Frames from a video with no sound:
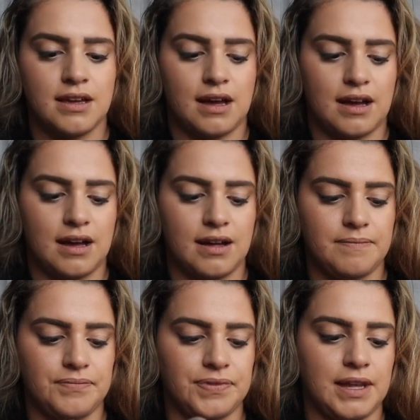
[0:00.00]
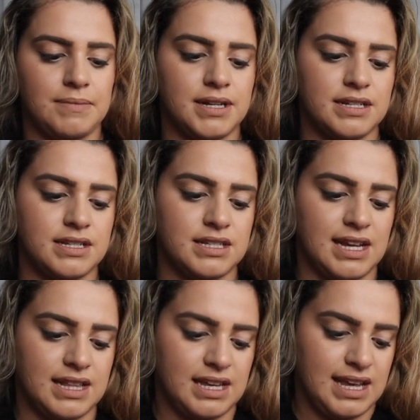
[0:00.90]
Let me just
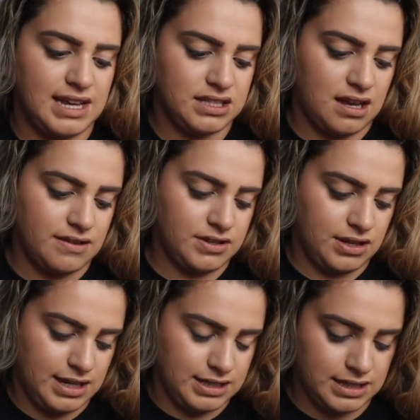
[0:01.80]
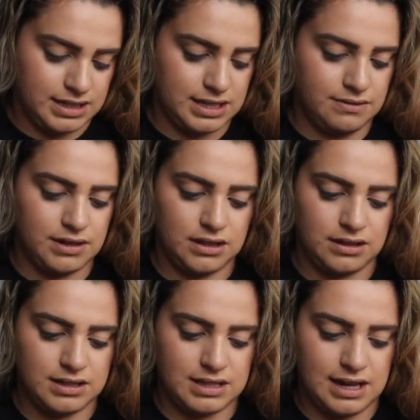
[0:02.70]
take the case off so you guys could see what it
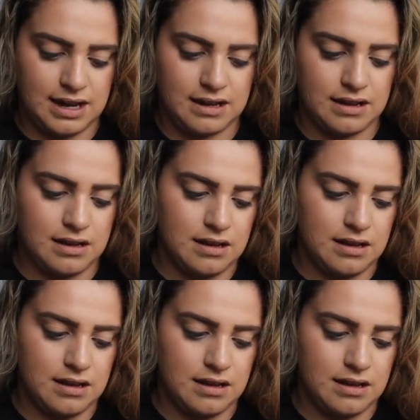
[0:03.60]
looks like